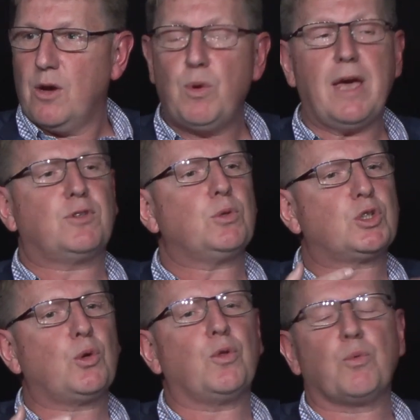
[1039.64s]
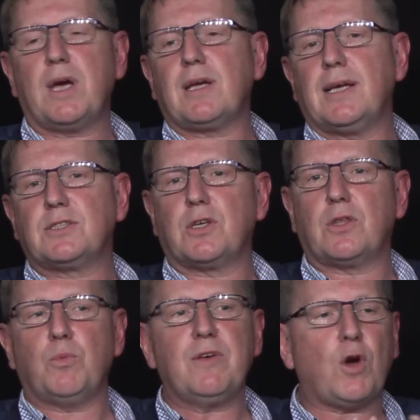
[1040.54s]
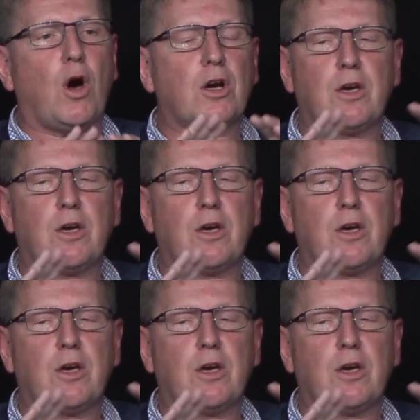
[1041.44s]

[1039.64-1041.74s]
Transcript: We have to assure the regulator that we've got our